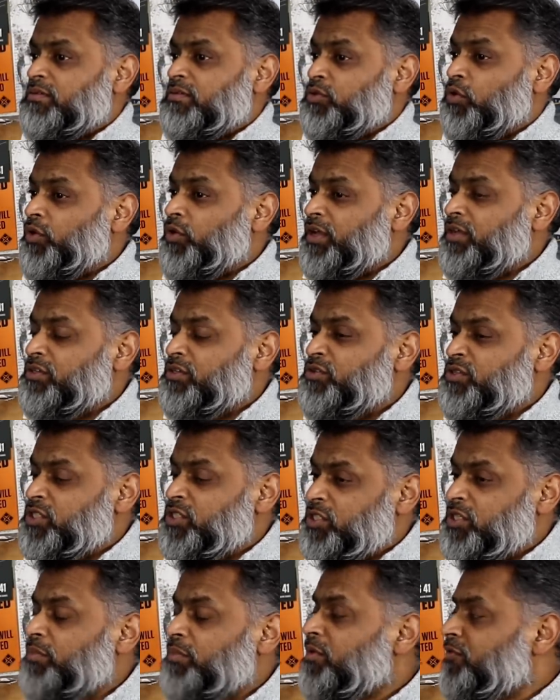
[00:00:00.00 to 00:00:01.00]
talking to
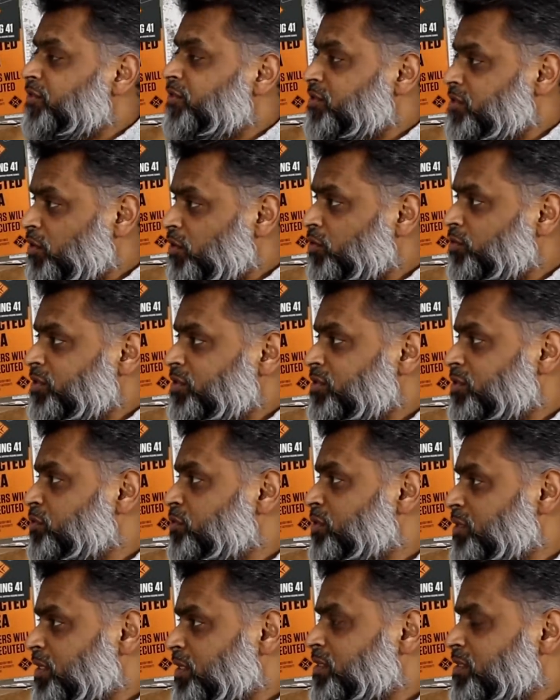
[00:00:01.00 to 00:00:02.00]
some of the soldiers who
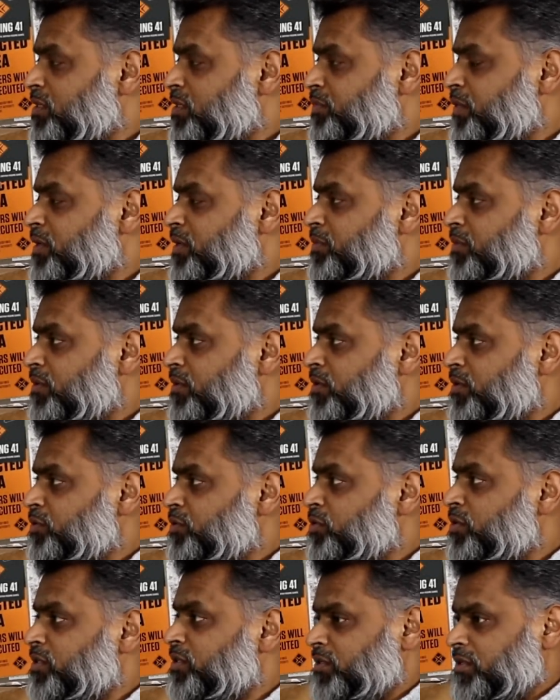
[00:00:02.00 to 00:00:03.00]
were decent people who
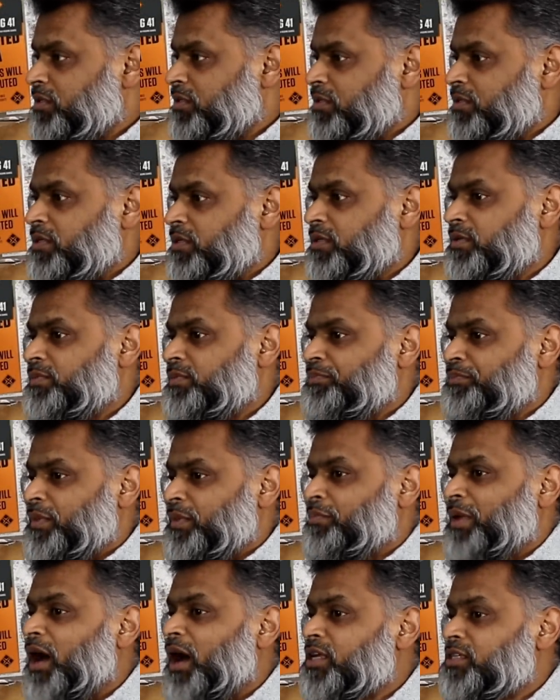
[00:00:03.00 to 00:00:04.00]
would
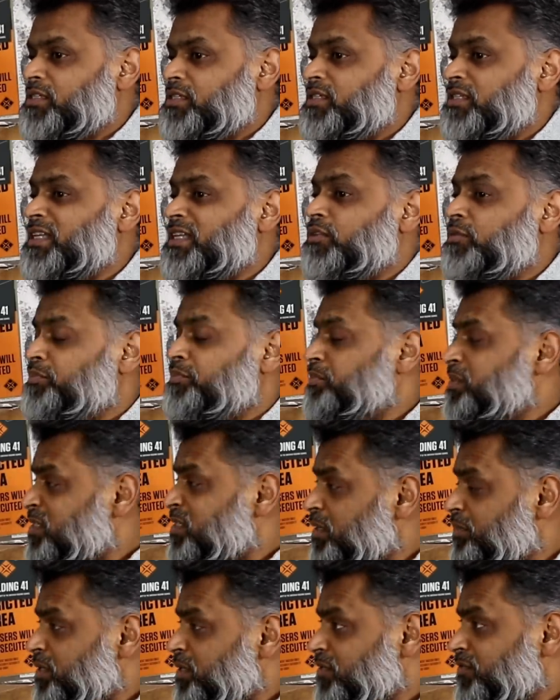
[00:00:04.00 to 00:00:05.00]
pass little
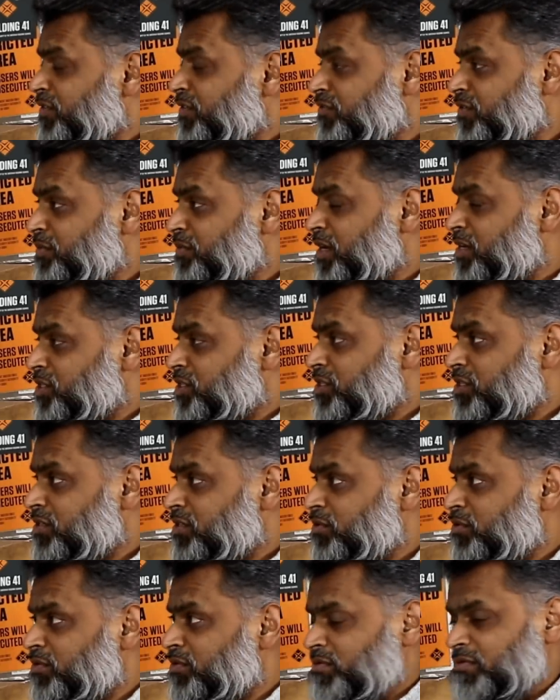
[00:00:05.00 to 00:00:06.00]
snippets of information
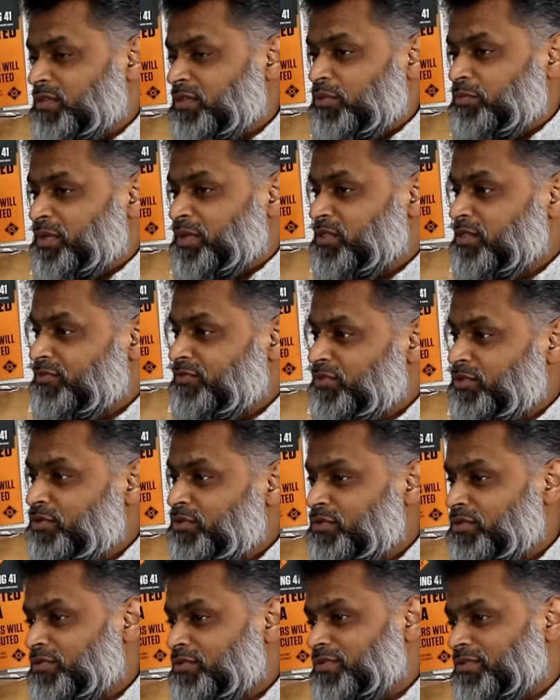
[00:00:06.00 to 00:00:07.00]
or little bits of
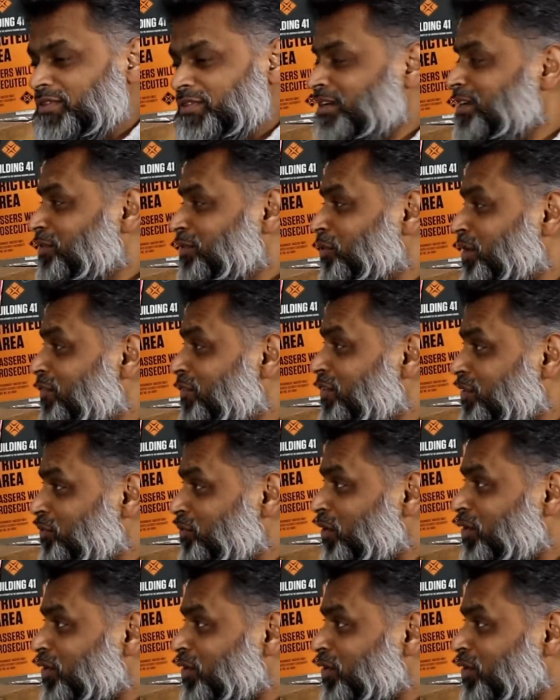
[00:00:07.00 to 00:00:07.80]
food or whatever it